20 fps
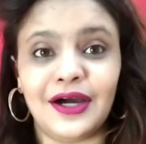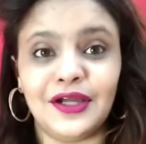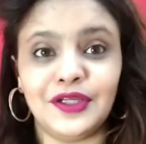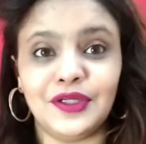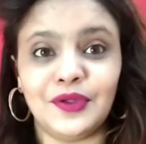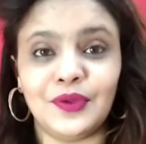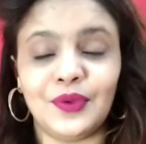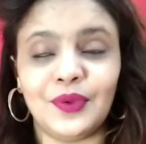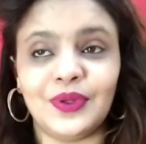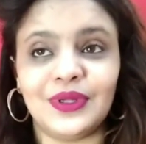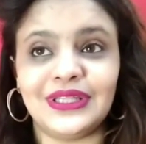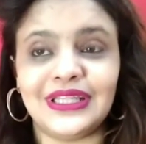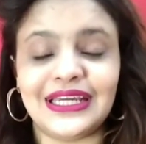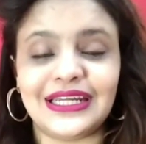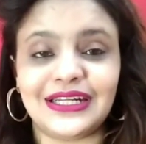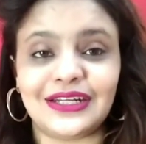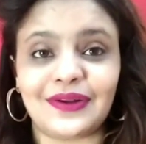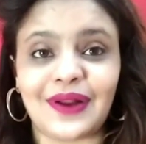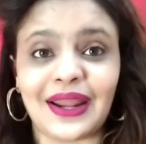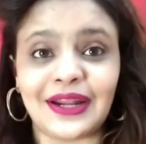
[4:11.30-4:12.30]
you know,
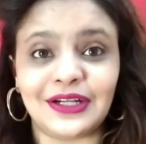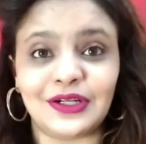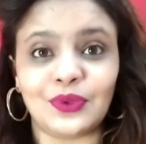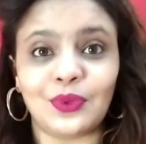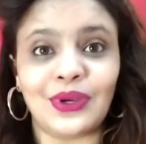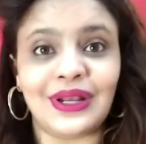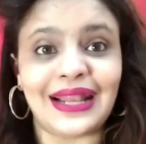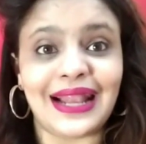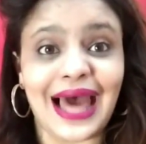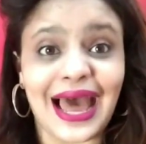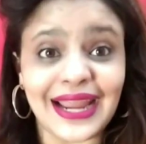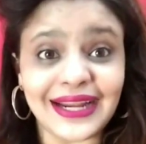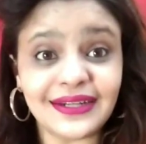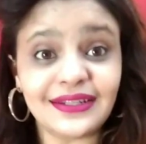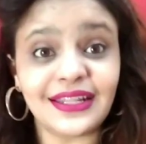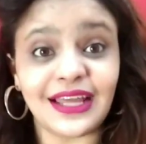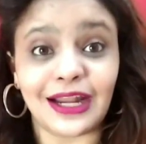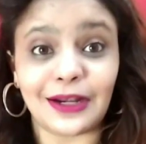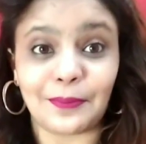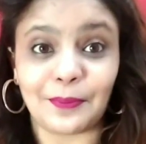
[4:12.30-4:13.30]
they tried to
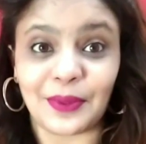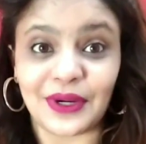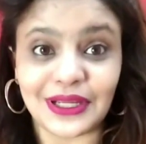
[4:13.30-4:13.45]
light that